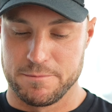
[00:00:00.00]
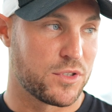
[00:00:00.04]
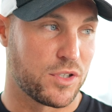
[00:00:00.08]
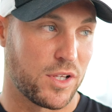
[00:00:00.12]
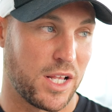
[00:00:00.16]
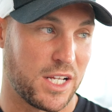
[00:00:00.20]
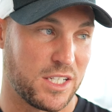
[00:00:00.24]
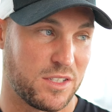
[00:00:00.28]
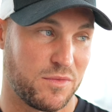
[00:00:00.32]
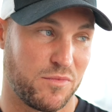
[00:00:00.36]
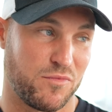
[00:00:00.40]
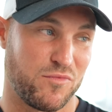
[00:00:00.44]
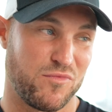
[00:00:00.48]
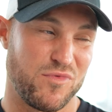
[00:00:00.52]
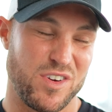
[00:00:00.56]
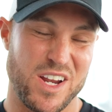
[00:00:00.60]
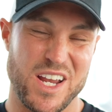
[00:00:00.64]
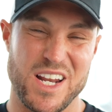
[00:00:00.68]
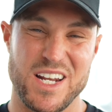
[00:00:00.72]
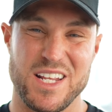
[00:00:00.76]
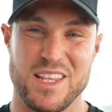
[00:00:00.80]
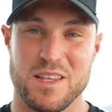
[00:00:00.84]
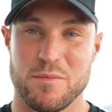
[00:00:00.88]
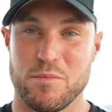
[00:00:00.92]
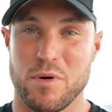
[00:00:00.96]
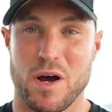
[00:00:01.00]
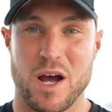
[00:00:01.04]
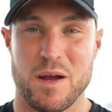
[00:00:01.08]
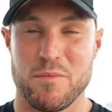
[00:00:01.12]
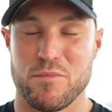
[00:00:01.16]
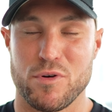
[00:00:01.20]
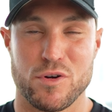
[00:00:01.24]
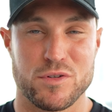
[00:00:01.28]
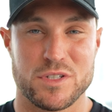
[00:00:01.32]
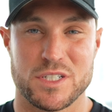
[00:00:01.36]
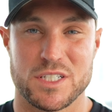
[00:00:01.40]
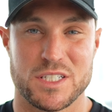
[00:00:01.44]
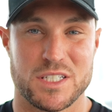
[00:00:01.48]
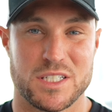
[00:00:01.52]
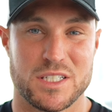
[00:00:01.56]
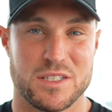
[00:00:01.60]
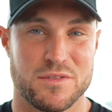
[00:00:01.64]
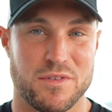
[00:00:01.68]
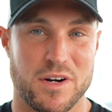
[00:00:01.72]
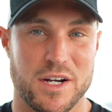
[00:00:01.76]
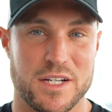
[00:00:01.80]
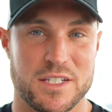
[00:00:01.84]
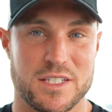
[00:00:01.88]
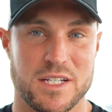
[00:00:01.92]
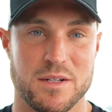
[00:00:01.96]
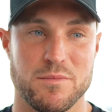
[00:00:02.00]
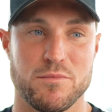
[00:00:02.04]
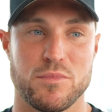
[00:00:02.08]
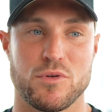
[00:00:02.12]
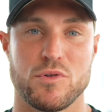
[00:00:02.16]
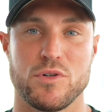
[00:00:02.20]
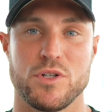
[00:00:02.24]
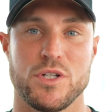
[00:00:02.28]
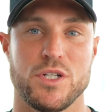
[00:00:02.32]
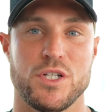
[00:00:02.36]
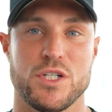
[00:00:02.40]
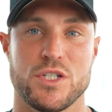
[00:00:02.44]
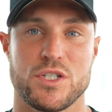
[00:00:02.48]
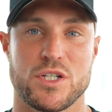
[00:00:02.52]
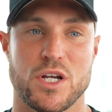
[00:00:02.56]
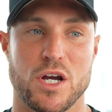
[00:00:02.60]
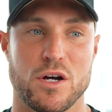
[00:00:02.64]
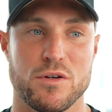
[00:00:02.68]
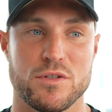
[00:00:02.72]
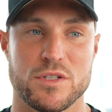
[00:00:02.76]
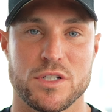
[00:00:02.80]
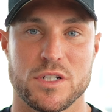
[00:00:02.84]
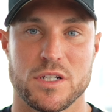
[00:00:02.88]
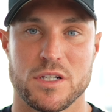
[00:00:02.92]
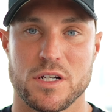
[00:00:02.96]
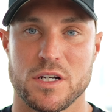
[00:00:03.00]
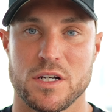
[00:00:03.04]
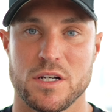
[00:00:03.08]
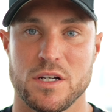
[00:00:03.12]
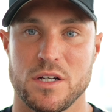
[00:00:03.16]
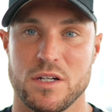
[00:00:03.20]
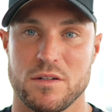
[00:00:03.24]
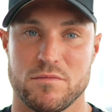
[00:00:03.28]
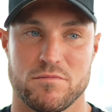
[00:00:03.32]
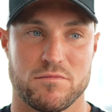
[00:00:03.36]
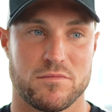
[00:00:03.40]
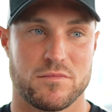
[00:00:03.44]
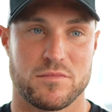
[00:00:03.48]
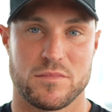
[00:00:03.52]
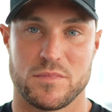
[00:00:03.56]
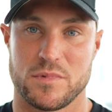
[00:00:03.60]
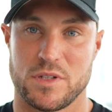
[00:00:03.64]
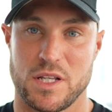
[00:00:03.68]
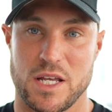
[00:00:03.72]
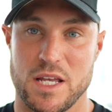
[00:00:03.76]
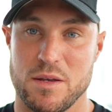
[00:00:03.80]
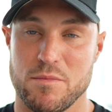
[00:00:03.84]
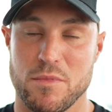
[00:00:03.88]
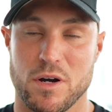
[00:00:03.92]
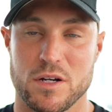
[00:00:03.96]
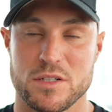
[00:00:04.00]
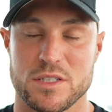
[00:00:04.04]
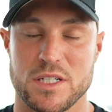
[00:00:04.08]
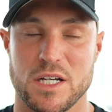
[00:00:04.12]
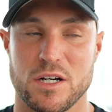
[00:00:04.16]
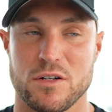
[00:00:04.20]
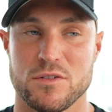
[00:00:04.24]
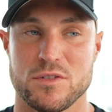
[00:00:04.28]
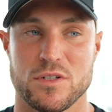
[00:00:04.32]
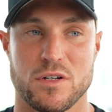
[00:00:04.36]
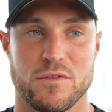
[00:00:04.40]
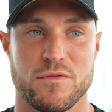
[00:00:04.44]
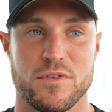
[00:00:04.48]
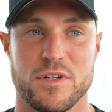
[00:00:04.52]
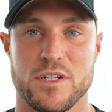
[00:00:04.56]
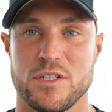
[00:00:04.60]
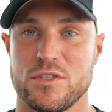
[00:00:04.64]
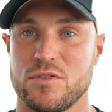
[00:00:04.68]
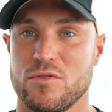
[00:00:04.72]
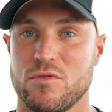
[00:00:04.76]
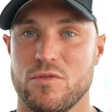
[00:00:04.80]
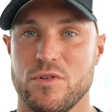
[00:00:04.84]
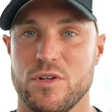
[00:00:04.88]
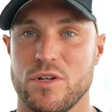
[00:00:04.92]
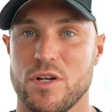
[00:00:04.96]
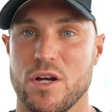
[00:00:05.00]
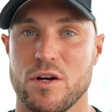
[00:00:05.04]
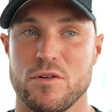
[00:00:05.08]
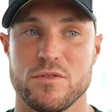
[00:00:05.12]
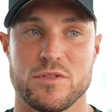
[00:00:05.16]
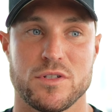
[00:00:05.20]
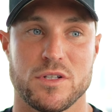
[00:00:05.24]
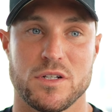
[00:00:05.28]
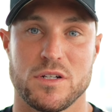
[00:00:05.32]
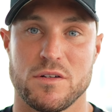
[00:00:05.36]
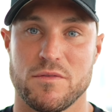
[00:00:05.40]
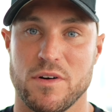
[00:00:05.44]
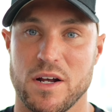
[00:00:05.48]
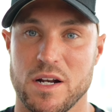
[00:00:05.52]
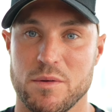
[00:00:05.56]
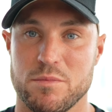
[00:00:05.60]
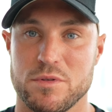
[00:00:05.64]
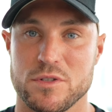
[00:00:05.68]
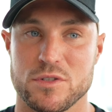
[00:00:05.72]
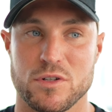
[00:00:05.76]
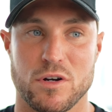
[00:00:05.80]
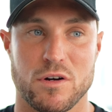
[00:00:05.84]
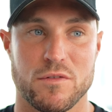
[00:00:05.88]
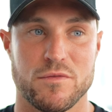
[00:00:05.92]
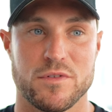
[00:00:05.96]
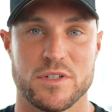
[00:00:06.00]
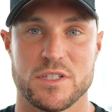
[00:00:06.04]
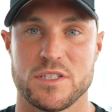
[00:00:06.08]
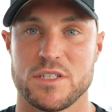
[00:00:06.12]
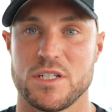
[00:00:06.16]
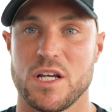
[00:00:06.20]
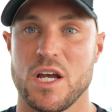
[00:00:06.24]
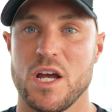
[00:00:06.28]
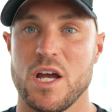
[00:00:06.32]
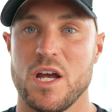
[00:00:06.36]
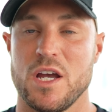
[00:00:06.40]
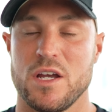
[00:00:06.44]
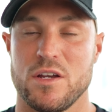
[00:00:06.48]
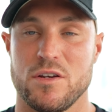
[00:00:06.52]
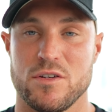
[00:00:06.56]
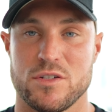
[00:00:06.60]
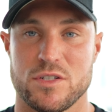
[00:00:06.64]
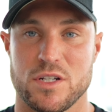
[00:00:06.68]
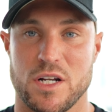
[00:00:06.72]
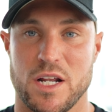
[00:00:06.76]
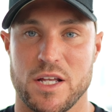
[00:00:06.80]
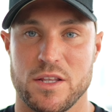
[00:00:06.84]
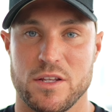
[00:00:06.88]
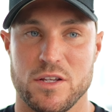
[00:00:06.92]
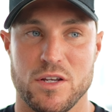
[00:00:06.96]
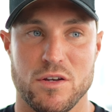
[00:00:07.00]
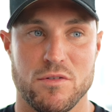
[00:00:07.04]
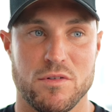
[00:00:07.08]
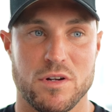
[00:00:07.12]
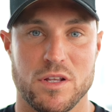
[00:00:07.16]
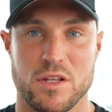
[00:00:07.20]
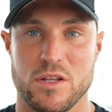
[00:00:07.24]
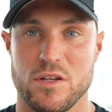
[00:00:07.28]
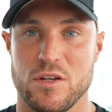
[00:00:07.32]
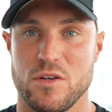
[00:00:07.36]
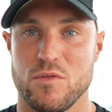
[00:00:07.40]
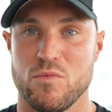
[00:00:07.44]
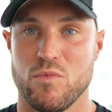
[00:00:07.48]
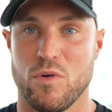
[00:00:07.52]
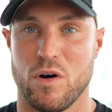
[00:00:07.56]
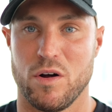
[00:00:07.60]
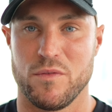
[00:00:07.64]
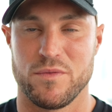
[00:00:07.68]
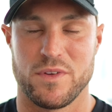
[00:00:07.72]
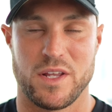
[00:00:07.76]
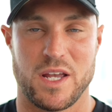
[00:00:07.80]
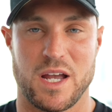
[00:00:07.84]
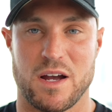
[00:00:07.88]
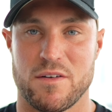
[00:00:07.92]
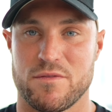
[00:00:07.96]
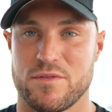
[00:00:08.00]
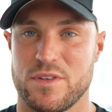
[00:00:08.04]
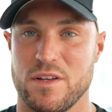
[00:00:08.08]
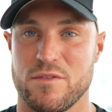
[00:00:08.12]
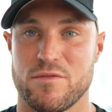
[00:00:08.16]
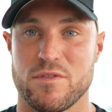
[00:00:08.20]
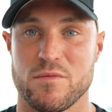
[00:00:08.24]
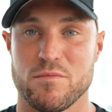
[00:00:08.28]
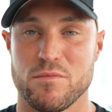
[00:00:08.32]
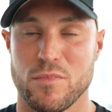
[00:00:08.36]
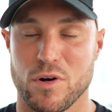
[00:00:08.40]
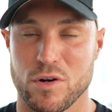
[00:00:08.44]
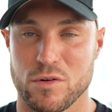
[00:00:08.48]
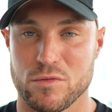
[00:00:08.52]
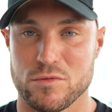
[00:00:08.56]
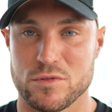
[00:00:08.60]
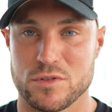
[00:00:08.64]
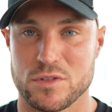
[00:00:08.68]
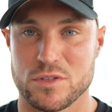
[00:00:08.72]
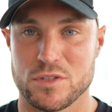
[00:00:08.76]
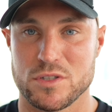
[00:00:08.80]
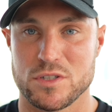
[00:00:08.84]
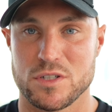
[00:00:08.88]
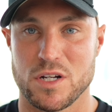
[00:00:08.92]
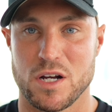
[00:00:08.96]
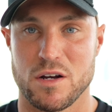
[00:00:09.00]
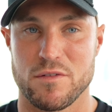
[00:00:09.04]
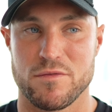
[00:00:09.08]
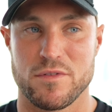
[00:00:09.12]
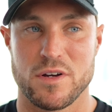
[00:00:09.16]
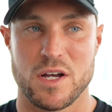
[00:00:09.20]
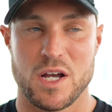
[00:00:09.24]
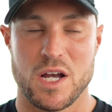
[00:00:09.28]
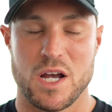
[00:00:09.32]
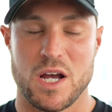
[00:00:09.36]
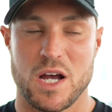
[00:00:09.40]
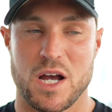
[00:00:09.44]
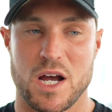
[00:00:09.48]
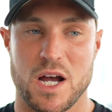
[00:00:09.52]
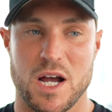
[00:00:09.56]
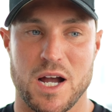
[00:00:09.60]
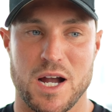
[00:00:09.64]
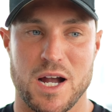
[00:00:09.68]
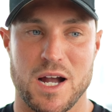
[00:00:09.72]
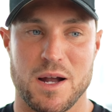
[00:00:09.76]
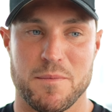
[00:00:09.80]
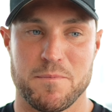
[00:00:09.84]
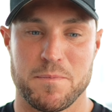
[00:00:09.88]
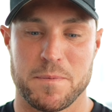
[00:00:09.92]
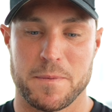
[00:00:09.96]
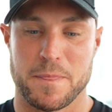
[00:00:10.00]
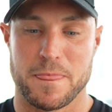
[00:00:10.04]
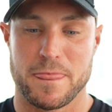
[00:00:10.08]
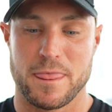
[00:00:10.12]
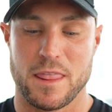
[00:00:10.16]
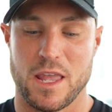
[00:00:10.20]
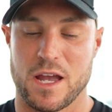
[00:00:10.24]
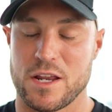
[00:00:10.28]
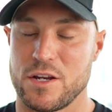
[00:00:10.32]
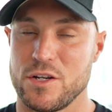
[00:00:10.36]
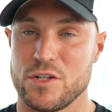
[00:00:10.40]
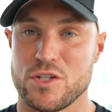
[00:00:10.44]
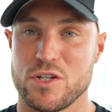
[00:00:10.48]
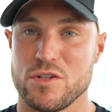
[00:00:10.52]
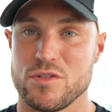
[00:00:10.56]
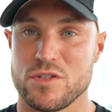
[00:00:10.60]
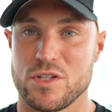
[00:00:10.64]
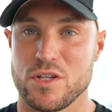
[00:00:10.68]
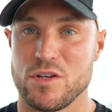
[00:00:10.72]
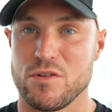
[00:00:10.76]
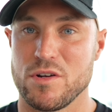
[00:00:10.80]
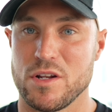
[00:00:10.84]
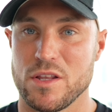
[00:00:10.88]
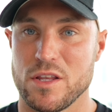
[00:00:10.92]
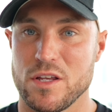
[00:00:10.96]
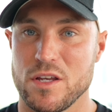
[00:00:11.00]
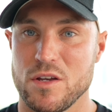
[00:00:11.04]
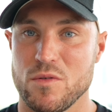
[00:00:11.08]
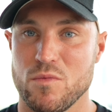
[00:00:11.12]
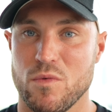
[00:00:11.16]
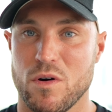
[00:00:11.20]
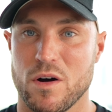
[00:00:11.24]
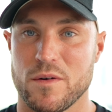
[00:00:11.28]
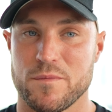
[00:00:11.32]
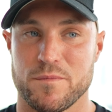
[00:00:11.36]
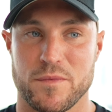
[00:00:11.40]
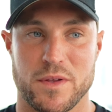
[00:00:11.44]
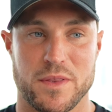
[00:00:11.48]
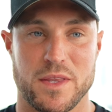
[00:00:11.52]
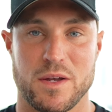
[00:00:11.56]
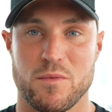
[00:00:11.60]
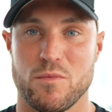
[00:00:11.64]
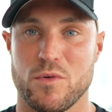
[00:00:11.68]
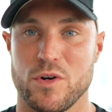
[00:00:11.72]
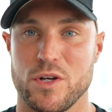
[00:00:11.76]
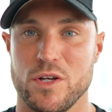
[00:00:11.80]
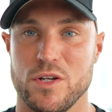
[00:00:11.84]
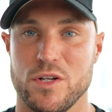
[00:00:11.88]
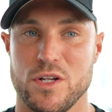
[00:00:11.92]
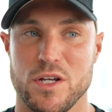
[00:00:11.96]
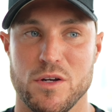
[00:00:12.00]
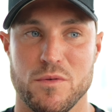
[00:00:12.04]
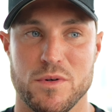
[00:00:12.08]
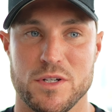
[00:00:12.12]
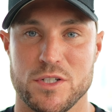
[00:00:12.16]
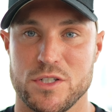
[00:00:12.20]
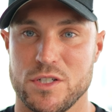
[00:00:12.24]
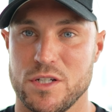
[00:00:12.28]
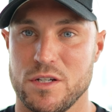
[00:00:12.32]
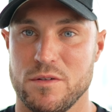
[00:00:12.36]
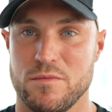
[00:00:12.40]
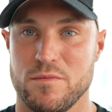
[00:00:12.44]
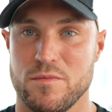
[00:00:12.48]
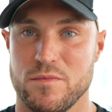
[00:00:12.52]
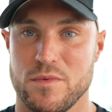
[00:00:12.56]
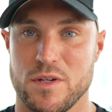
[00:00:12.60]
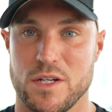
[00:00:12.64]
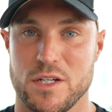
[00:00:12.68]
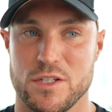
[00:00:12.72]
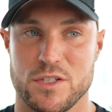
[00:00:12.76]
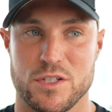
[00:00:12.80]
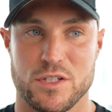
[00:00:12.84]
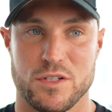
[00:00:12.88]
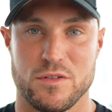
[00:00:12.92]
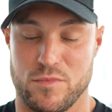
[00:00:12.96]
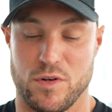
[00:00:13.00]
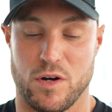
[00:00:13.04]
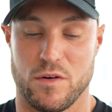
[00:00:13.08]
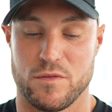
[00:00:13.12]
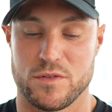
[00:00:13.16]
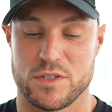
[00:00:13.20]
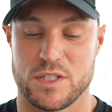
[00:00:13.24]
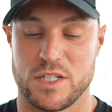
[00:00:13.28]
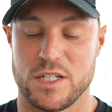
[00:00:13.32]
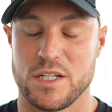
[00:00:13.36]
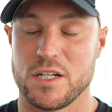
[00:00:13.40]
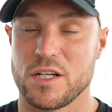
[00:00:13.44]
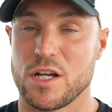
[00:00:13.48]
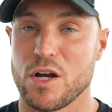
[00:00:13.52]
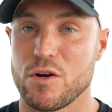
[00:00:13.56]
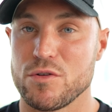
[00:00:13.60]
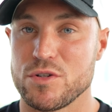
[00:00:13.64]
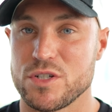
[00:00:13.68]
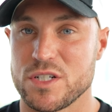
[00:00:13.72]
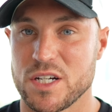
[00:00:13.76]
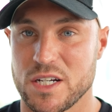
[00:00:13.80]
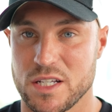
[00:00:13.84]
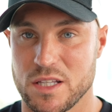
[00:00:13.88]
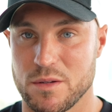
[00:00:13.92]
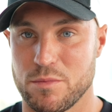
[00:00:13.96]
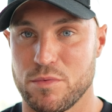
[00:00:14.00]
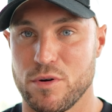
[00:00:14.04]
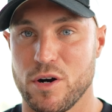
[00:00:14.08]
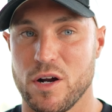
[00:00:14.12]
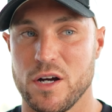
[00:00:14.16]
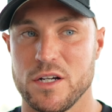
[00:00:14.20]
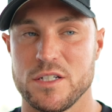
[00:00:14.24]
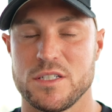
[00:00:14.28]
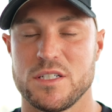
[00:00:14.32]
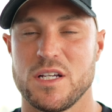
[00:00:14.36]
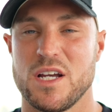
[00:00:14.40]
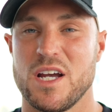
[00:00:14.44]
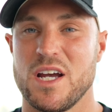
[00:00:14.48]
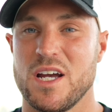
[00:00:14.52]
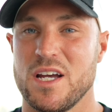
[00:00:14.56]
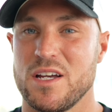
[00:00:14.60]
So that's really, the buying process is very simple. You just go to the EMAR sales office, or you go to the developer's office, you select the unit that you want. They have different models and stuff, and you choose the unit that you want. And then what you do is you obviously negotiate the price.